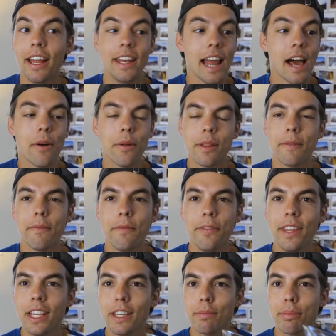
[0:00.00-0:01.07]
Now,
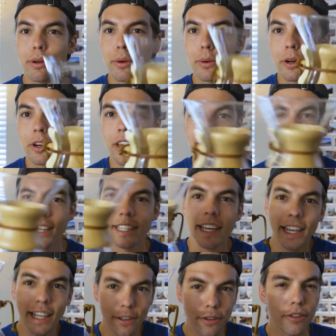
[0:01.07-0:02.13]
this brewer, it's
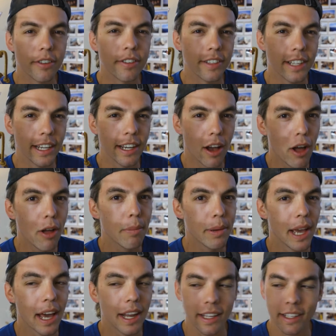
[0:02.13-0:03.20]
interesting, I'll be
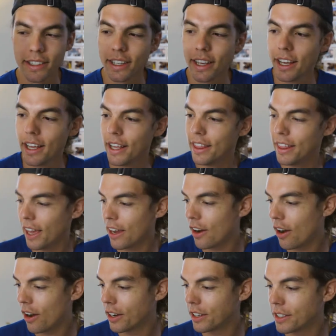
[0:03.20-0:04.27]
honest. There
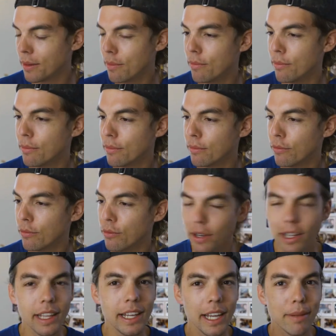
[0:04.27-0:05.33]
are some
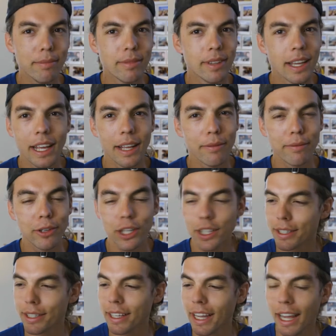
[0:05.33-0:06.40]
really, it's
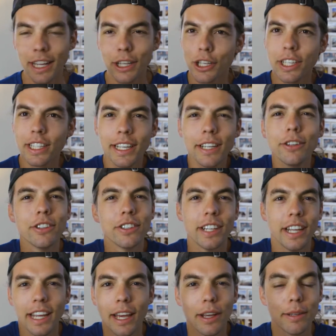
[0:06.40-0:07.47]
just
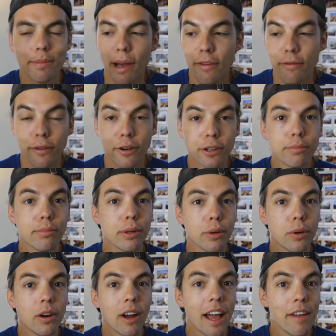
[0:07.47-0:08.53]
interesting. It's my first brewer.